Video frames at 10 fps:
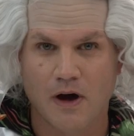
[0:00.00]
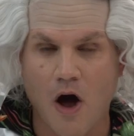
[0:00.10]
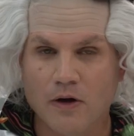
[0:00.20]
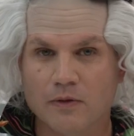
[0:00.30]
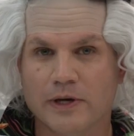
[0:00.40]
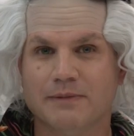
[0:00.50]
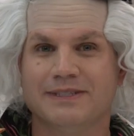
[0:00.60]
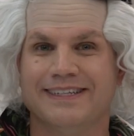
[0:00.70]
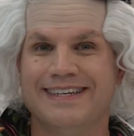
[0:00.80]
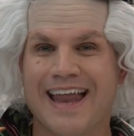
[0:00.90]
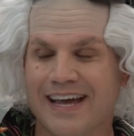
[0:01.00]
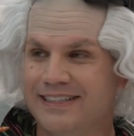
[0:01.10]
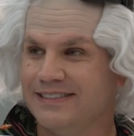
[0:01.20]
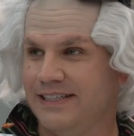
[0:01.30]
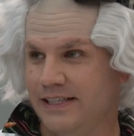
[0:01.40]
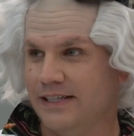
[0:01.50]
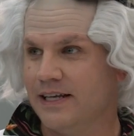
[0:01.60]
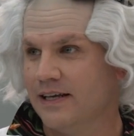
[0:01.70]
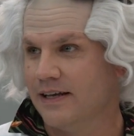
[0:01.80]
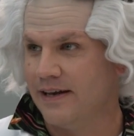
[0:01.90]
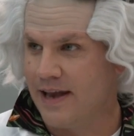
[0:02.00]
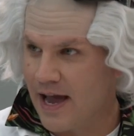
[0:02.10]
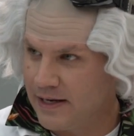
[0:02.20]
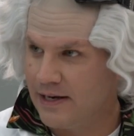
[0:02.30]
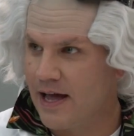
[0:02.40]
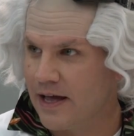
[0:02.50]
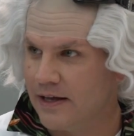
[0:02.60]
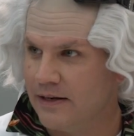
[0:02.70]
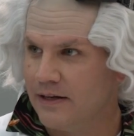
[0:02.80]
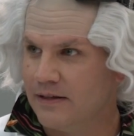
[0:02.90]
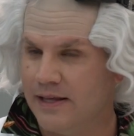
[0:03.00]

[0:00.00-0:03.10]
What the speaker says: all the way up to 1999,